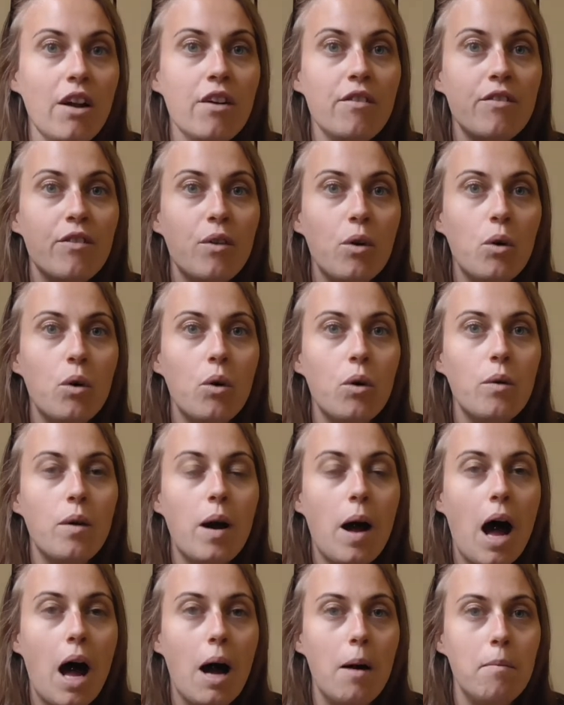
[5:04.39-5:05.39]

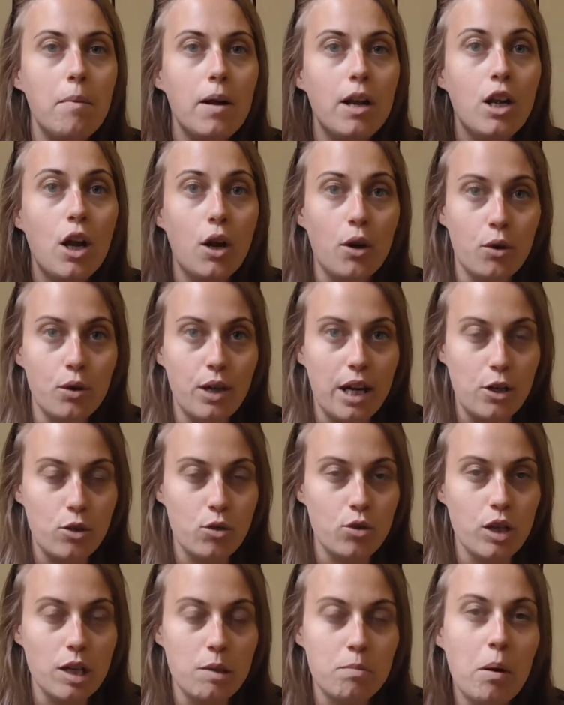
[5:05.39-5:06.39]
for local
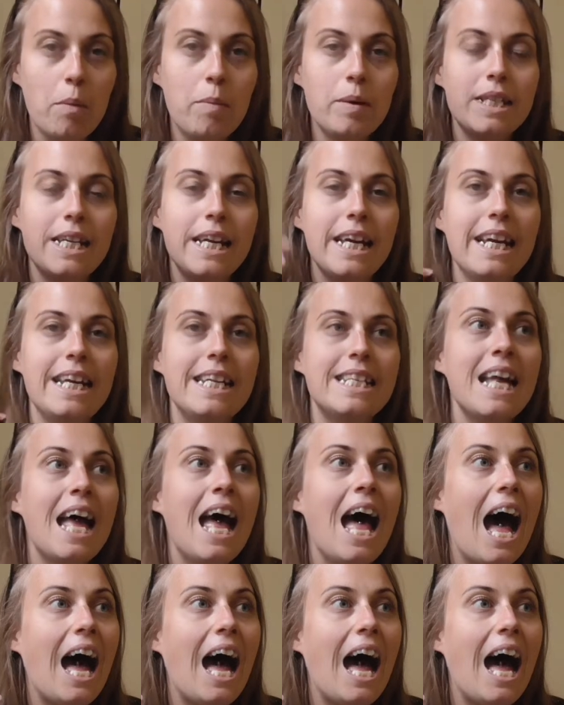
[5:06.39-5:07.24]
National Trust properties,